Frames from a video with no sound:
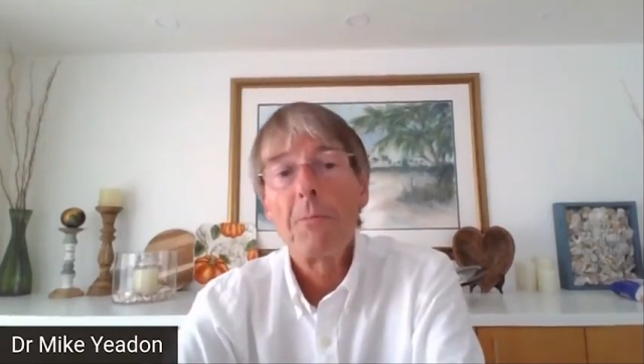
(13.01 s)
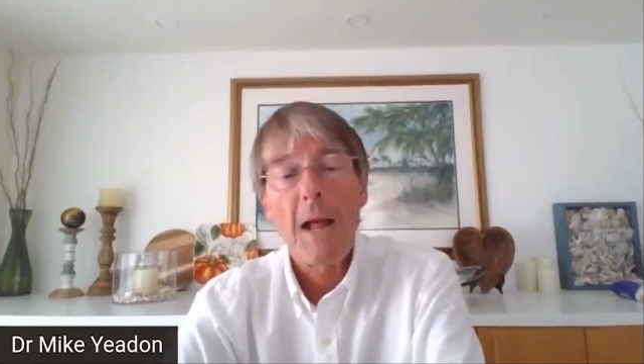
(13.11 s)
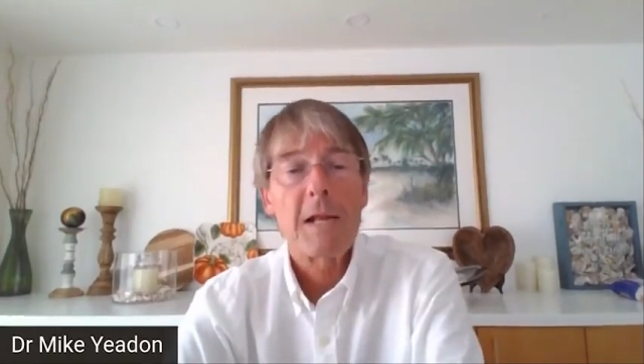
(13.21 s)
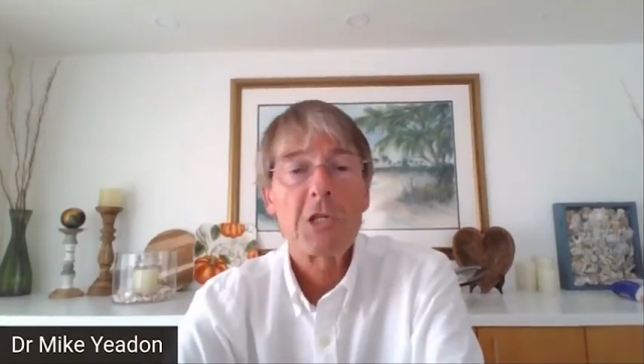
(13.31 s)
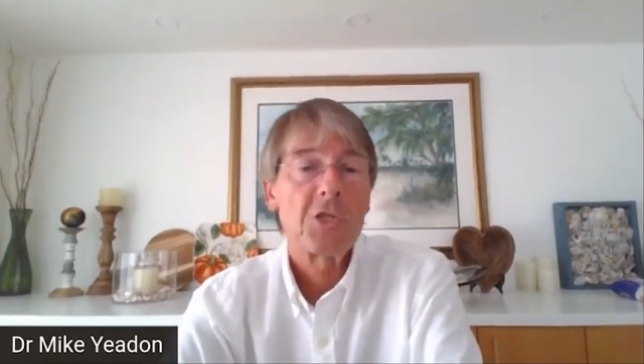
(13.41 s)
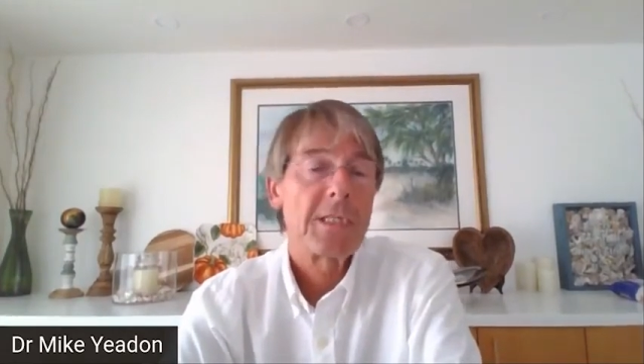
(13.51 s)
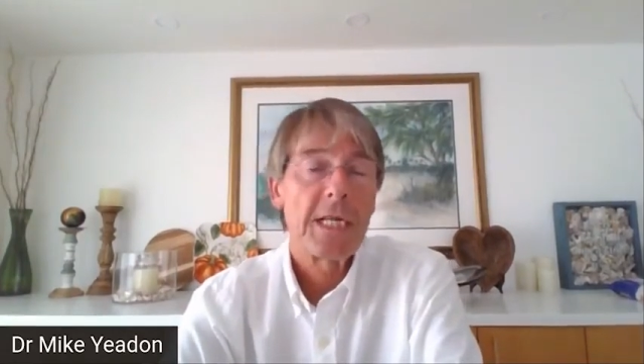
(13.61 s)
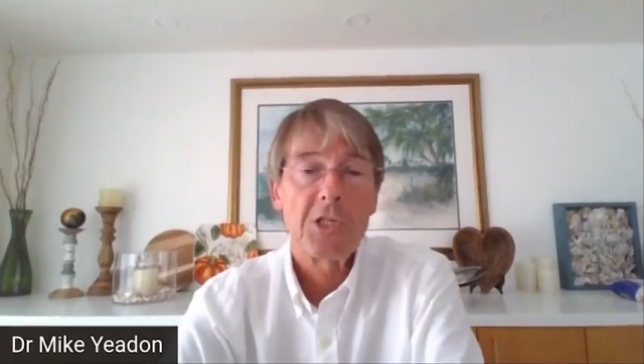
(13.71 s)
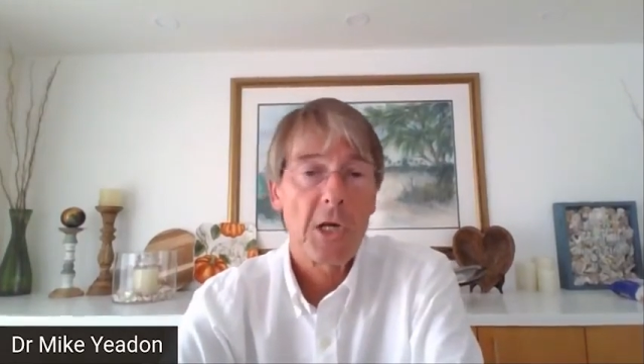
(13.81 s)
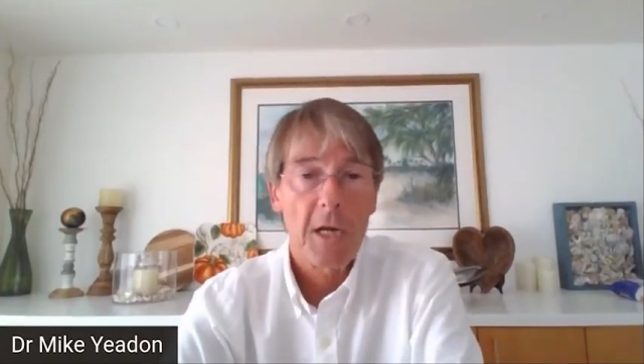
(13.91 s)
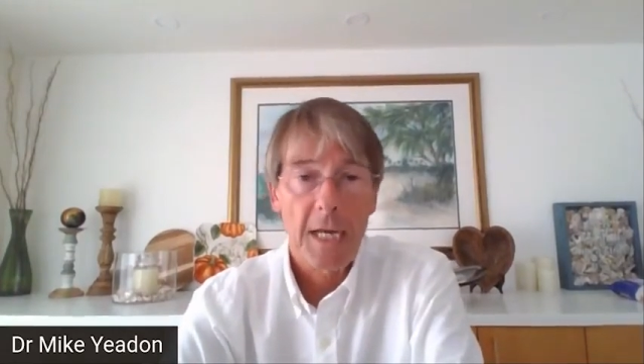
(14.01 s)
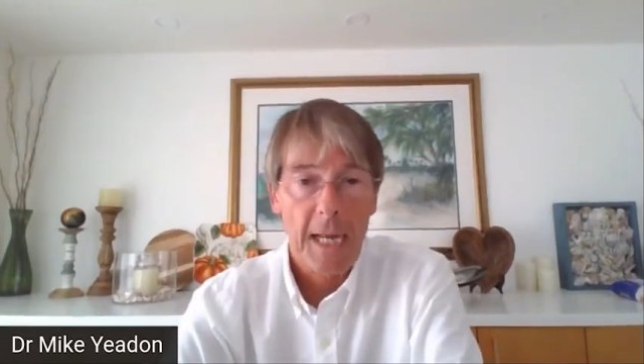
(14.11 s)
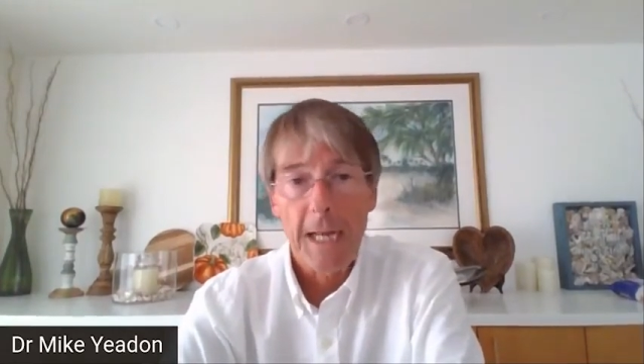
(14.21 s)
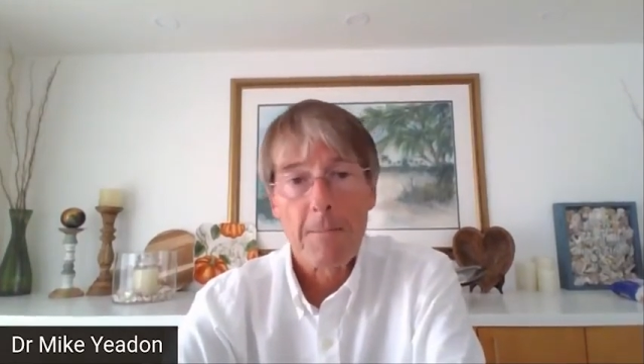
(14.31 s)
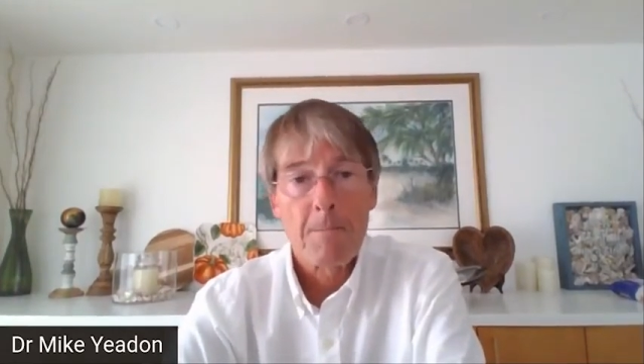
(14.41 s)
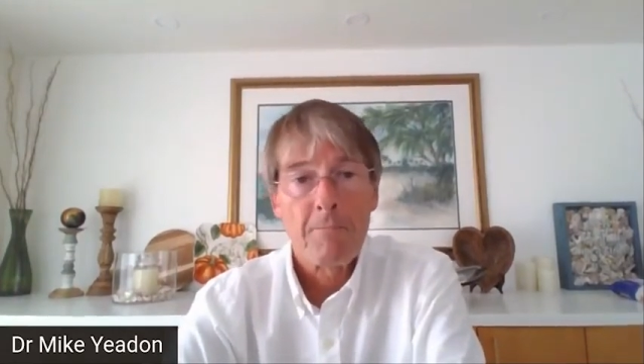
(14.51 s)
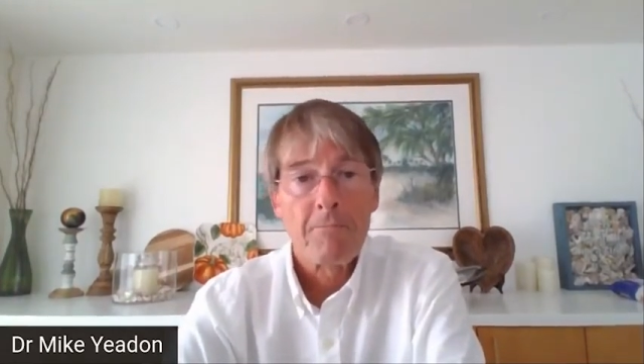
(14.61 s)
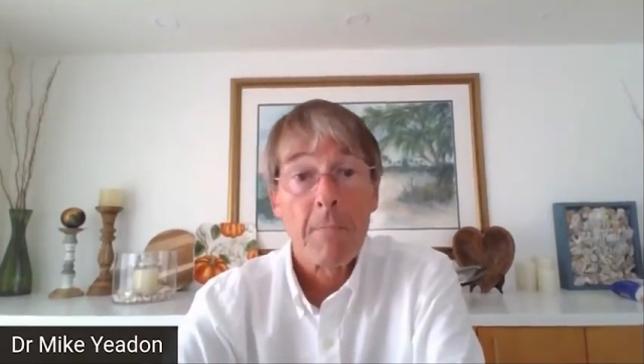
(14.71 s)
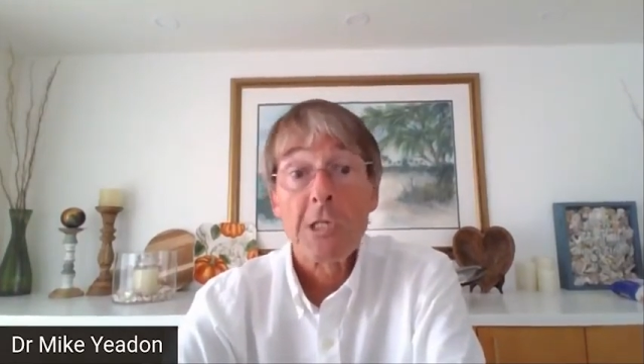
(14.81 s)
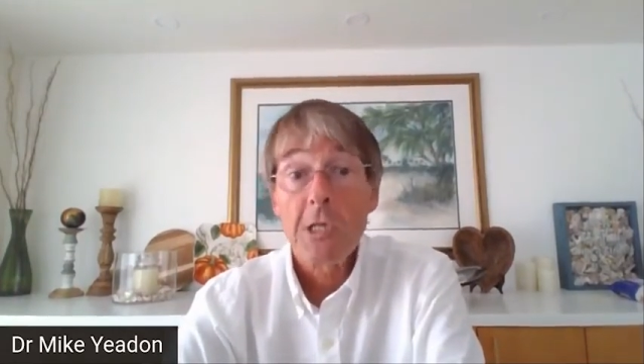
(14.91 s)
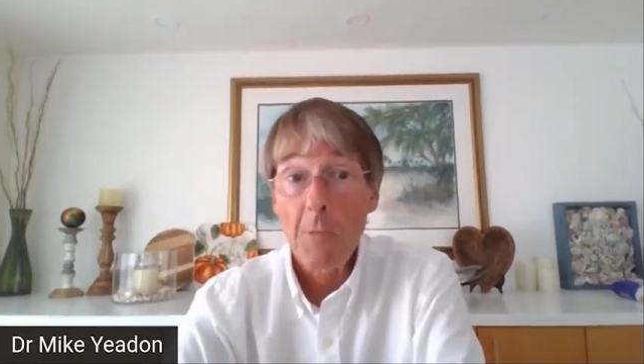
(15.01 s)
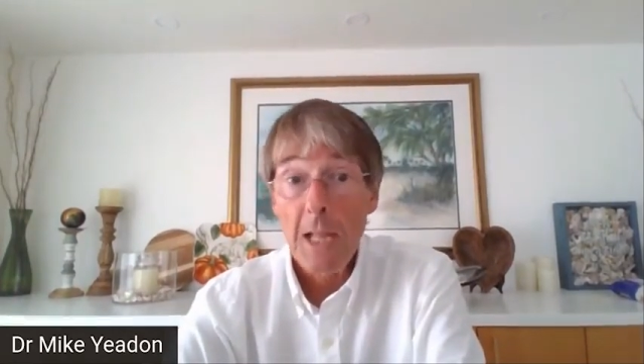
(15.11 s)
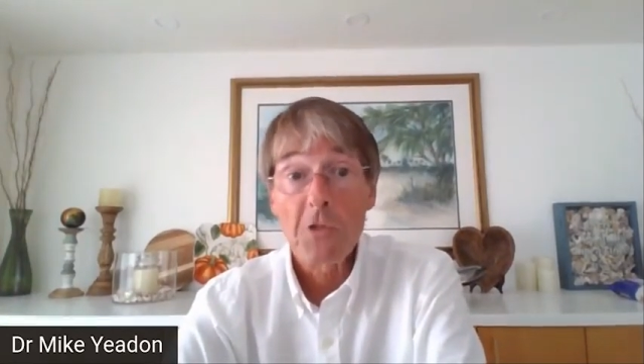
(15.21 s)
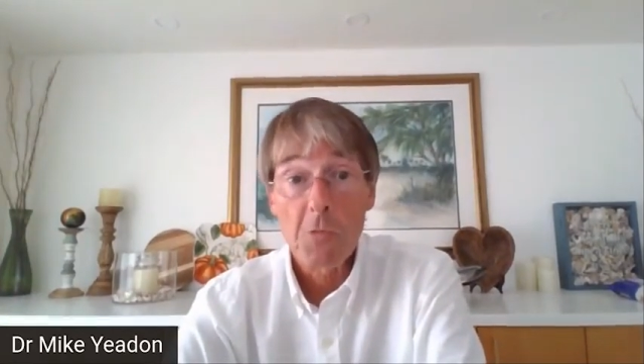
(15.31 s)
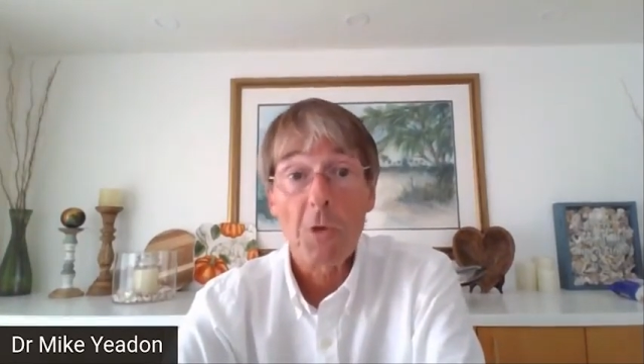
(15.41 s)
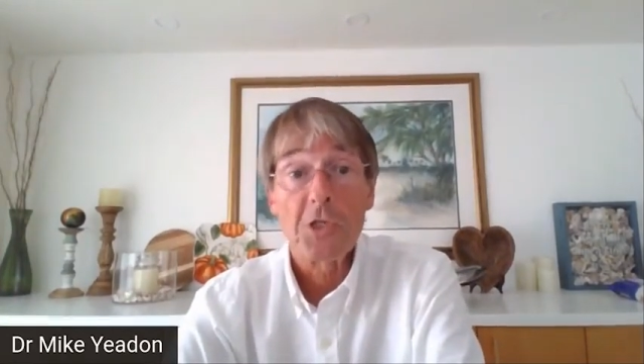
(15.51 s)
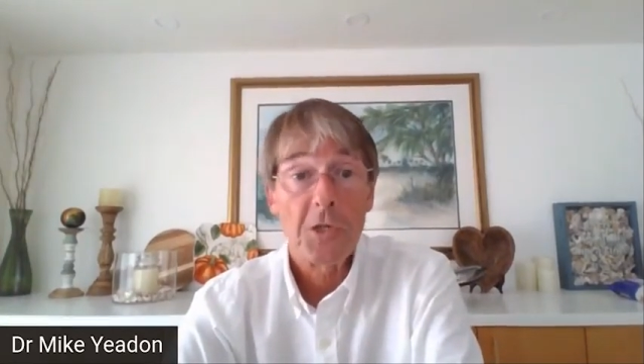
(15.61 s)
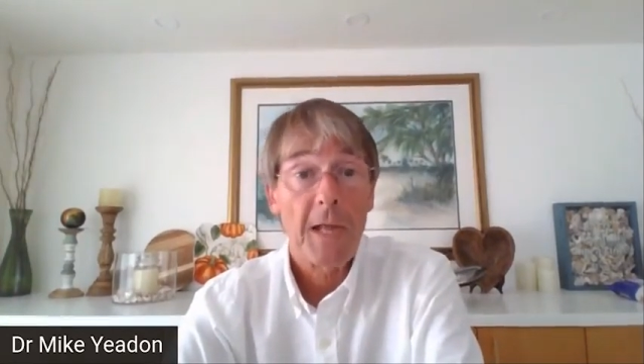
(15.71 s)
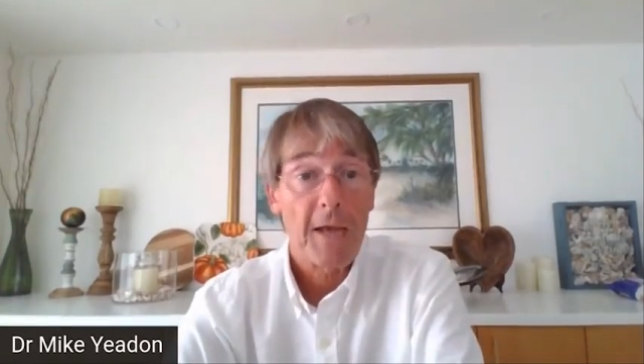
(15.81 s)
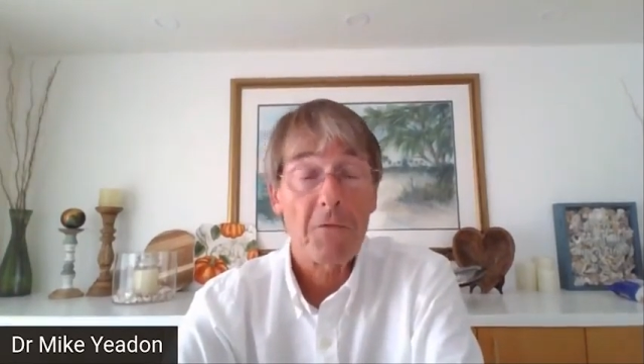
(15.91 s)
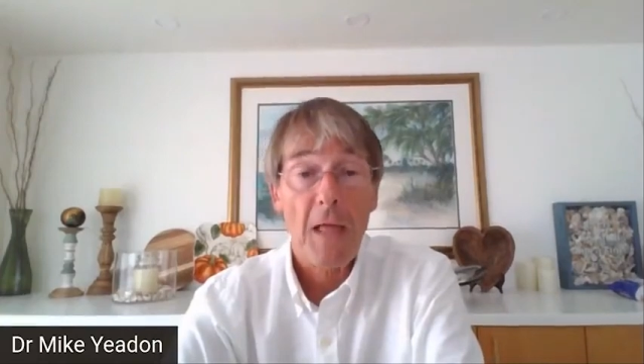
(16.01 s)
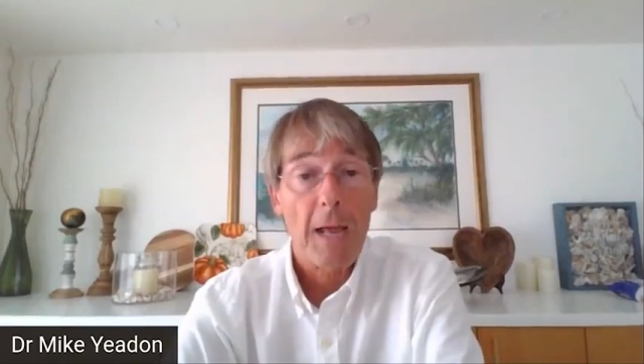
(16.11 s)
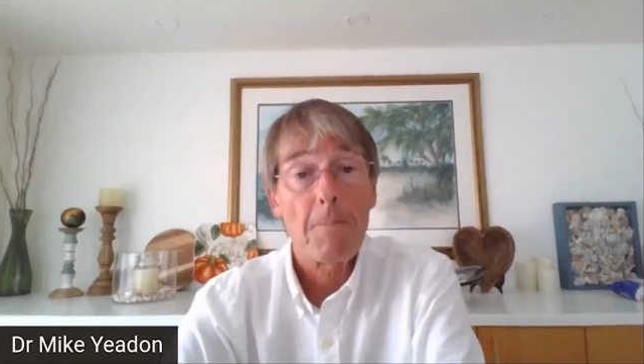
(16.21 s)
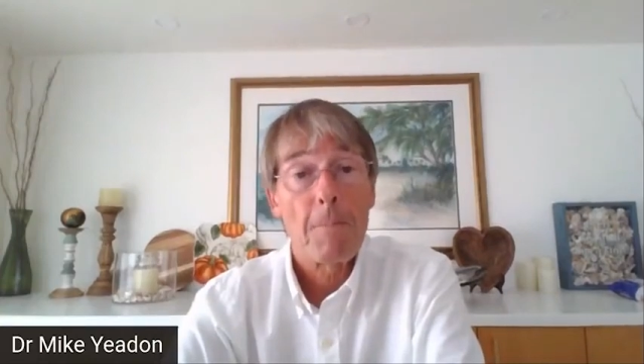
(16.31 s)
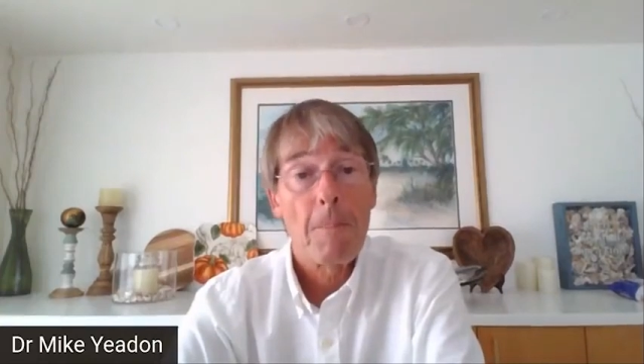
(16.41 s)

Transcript: mandatory digital ID. Someone else wants you to have that.